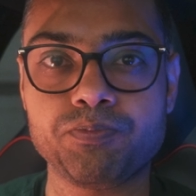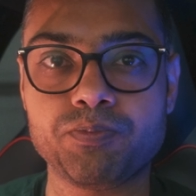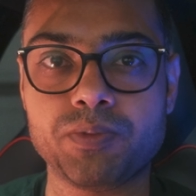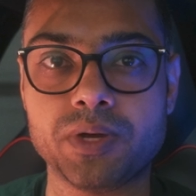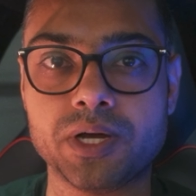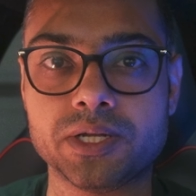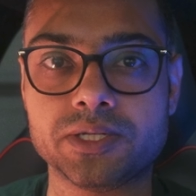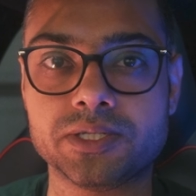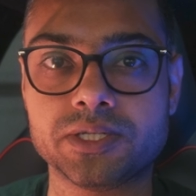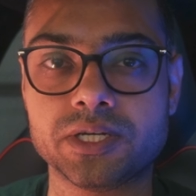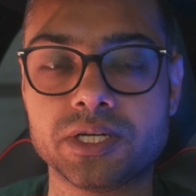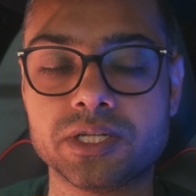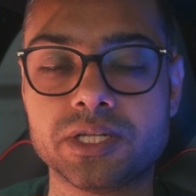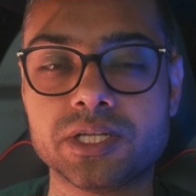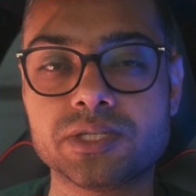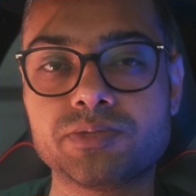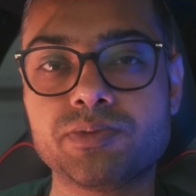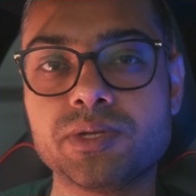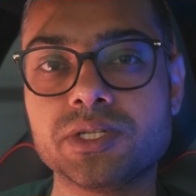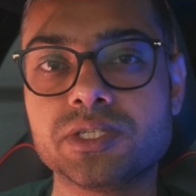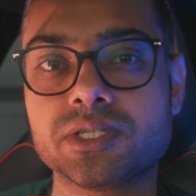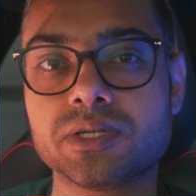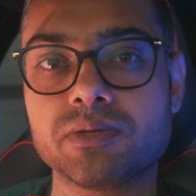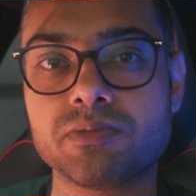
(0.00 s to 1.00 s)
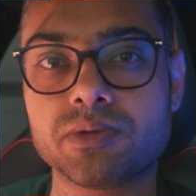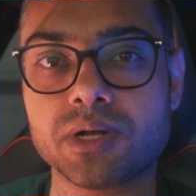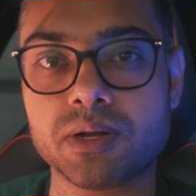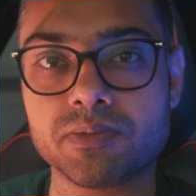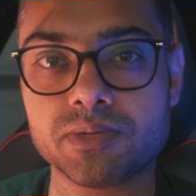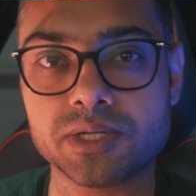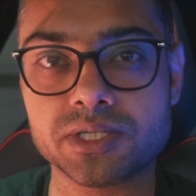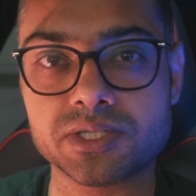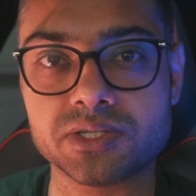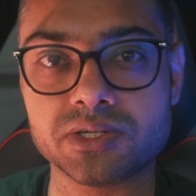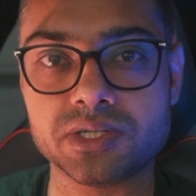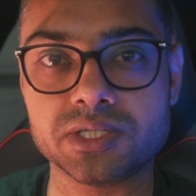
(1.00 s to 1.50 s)
But uh, there's been some
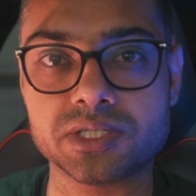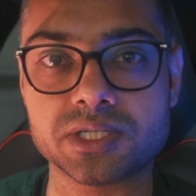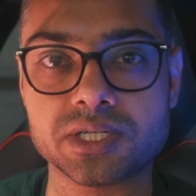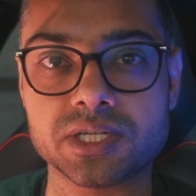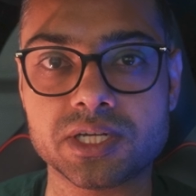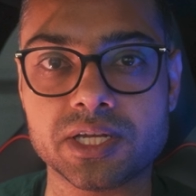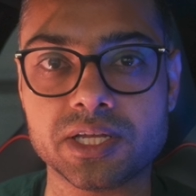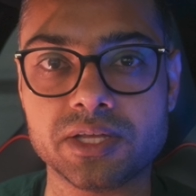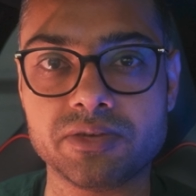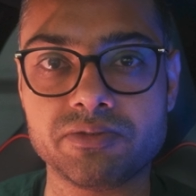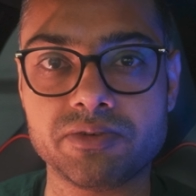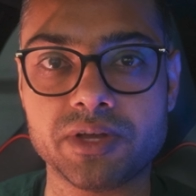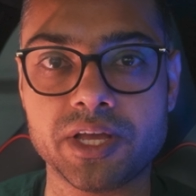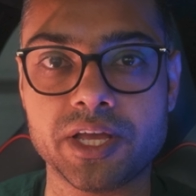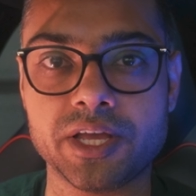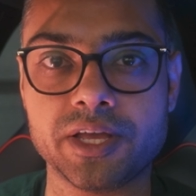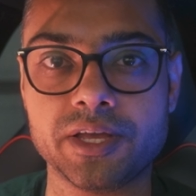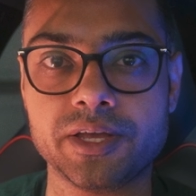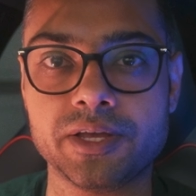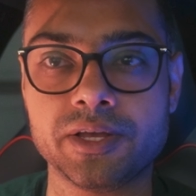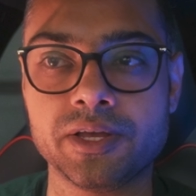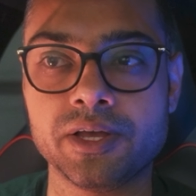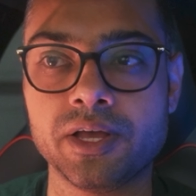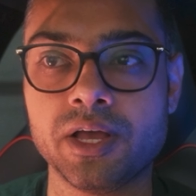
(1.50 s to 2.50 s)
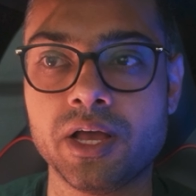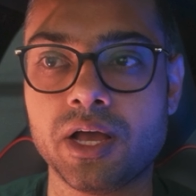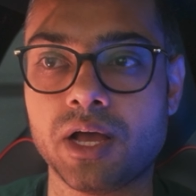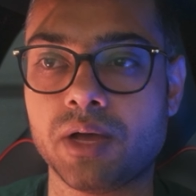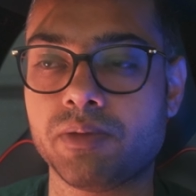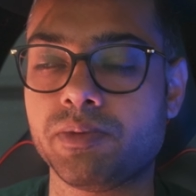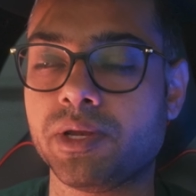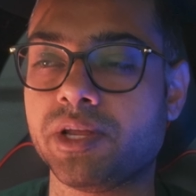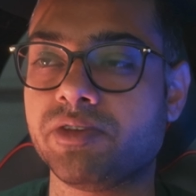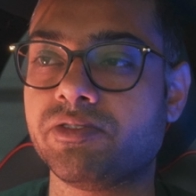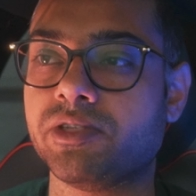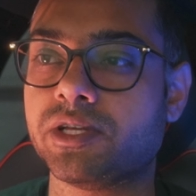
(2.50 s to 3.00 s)
comments recently where
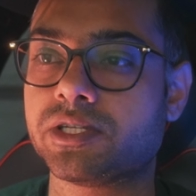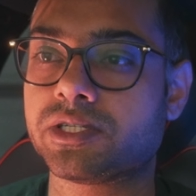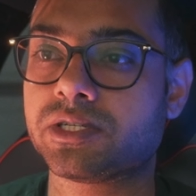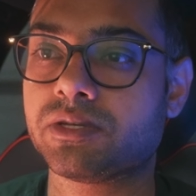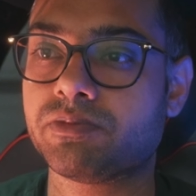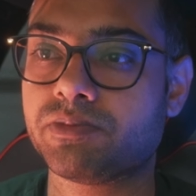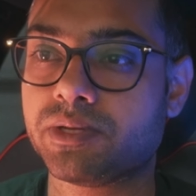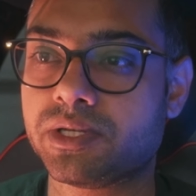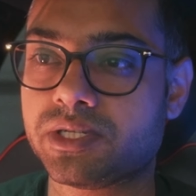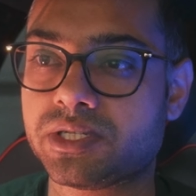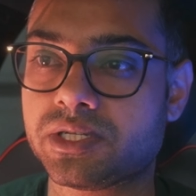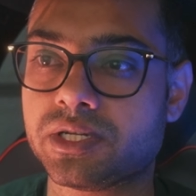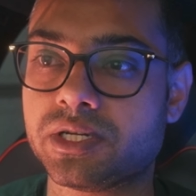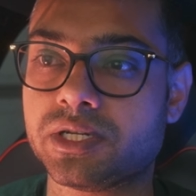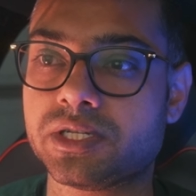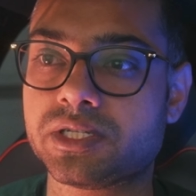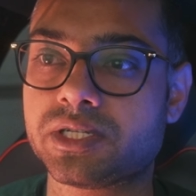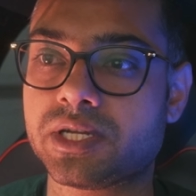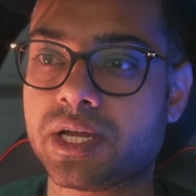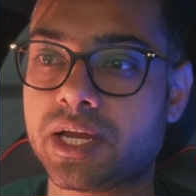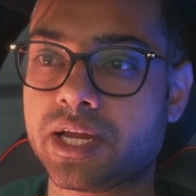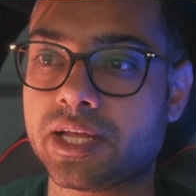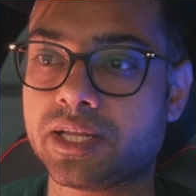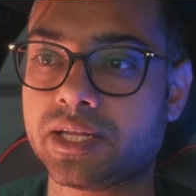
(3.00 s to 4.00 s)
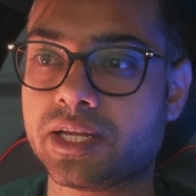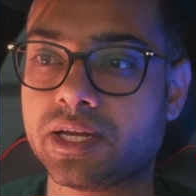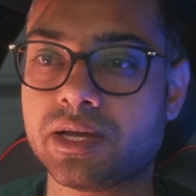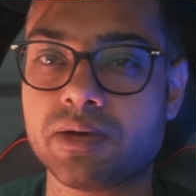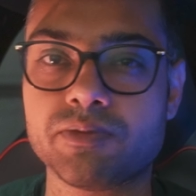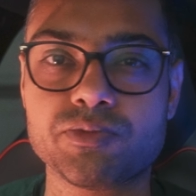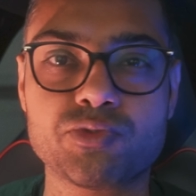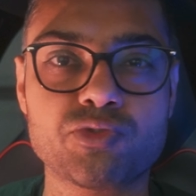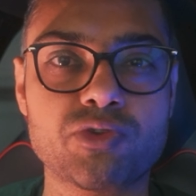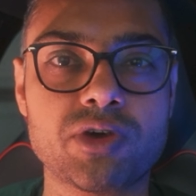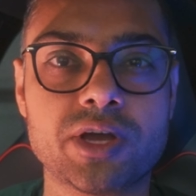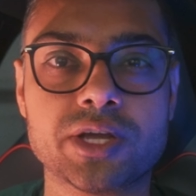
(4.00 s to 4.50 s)
I believe there's some misunderstanding that
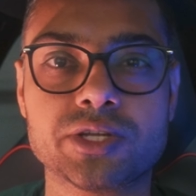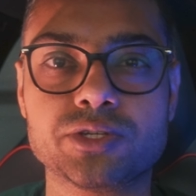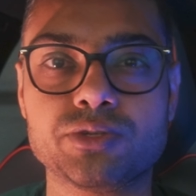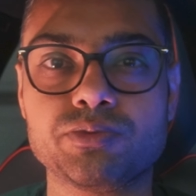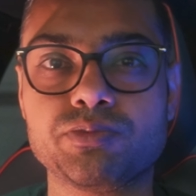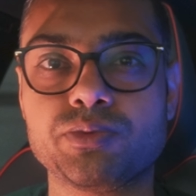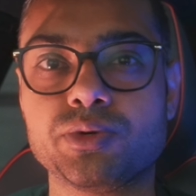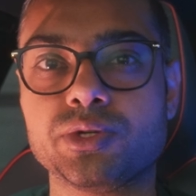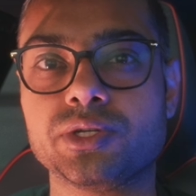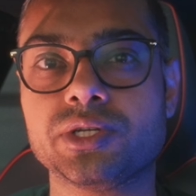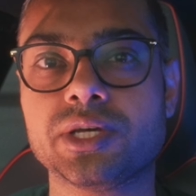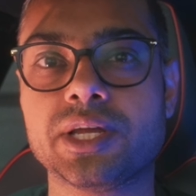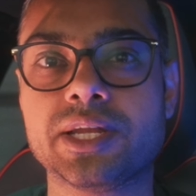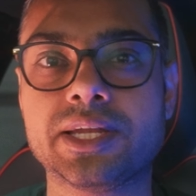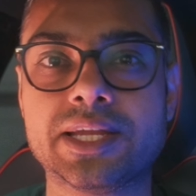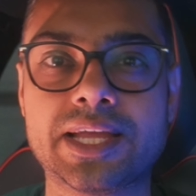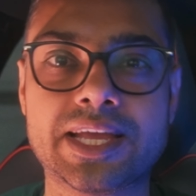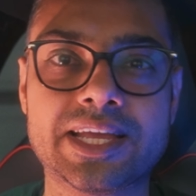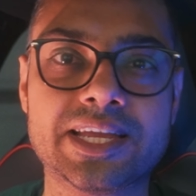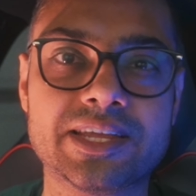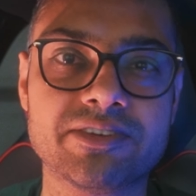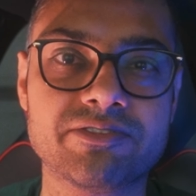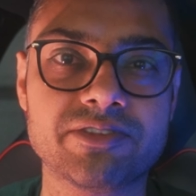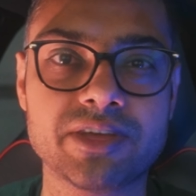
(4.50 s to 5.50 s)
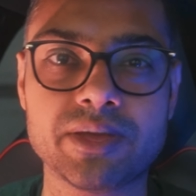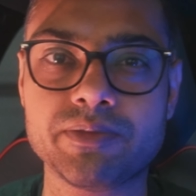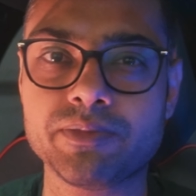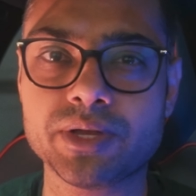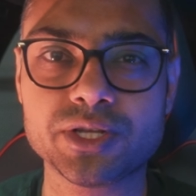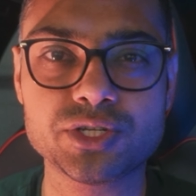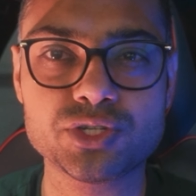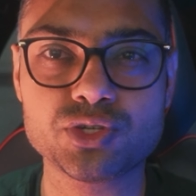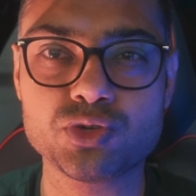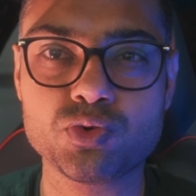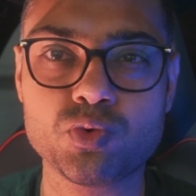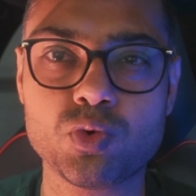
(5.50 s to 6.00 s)
I'm trying to put a negative
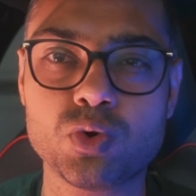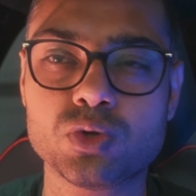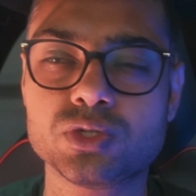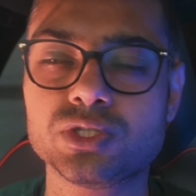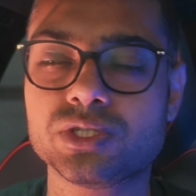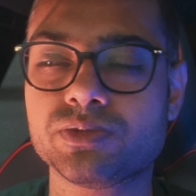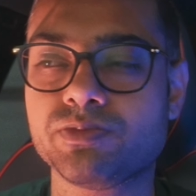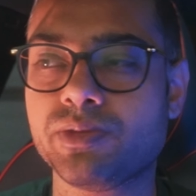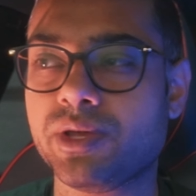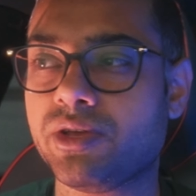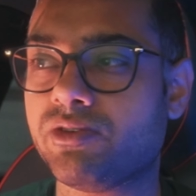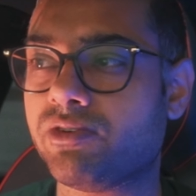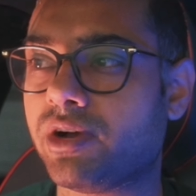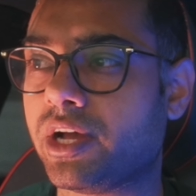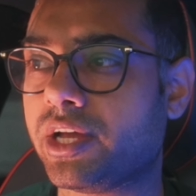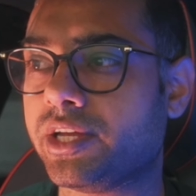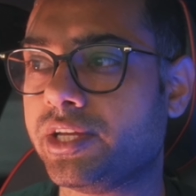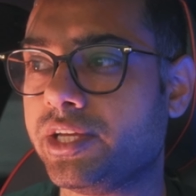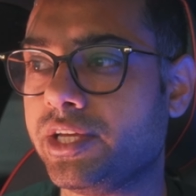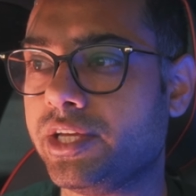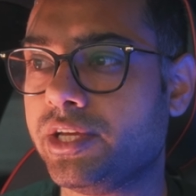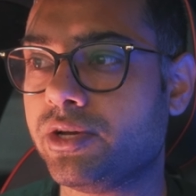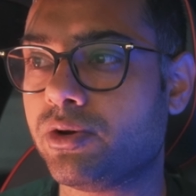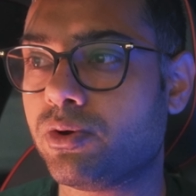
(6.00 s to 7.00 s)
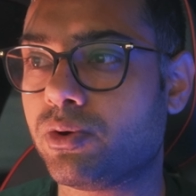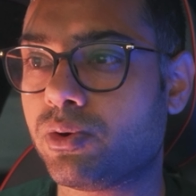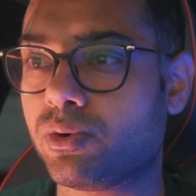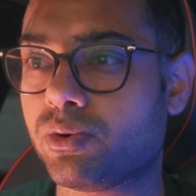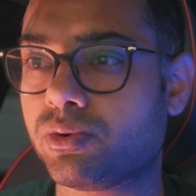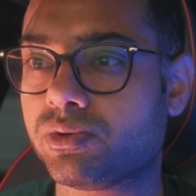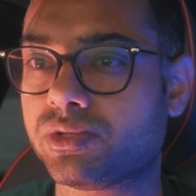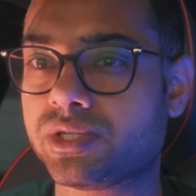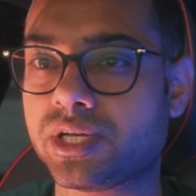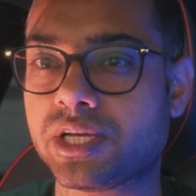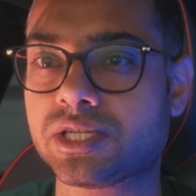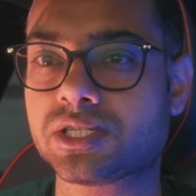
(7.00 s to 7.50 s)
image towards BYD
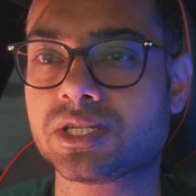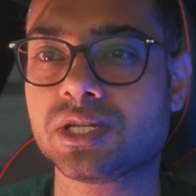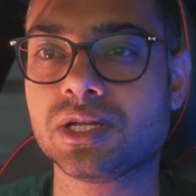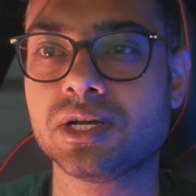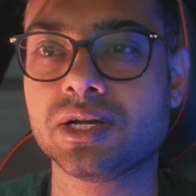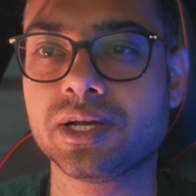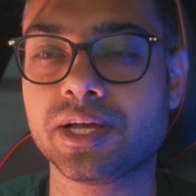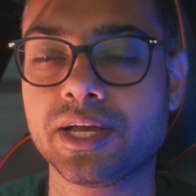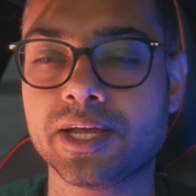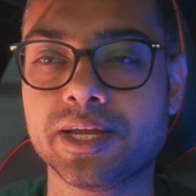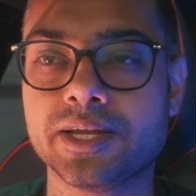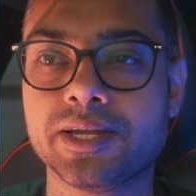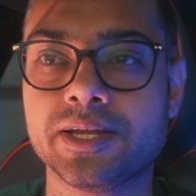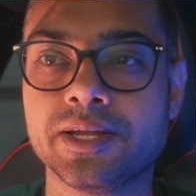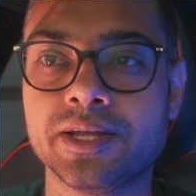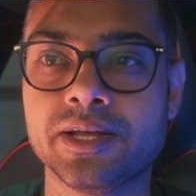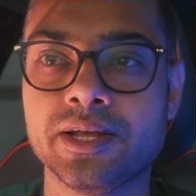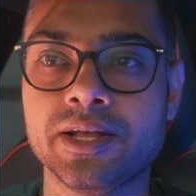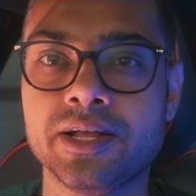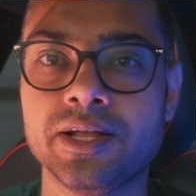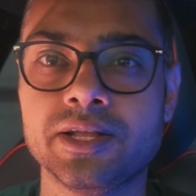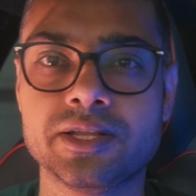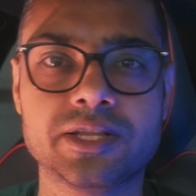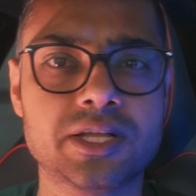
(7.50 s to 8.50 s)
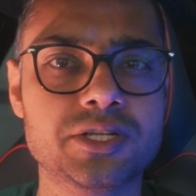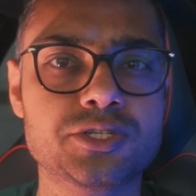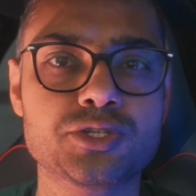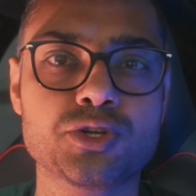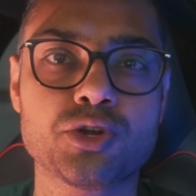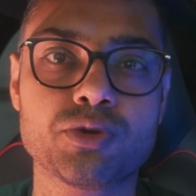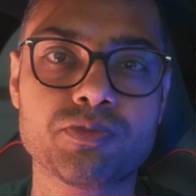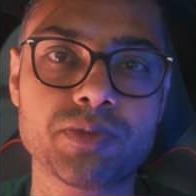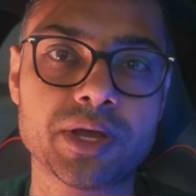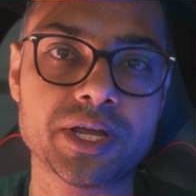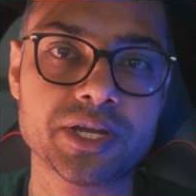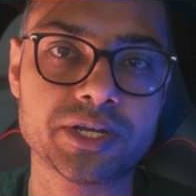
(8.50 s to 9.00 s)
or Tesla, and that's
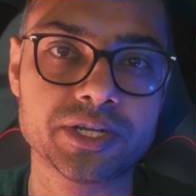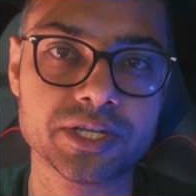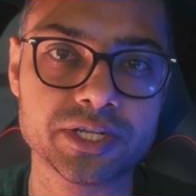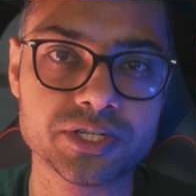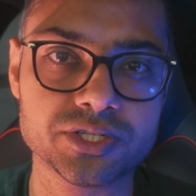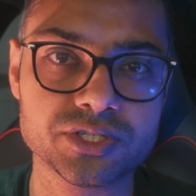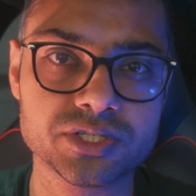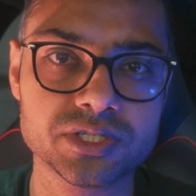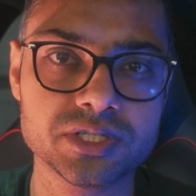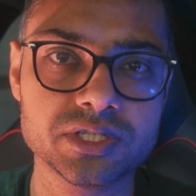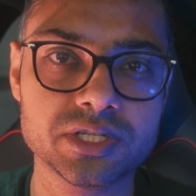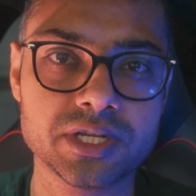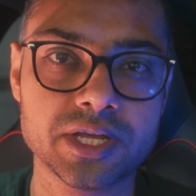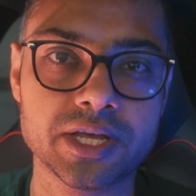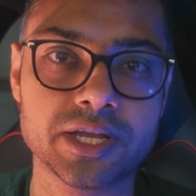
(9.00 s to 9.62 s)
not my intention.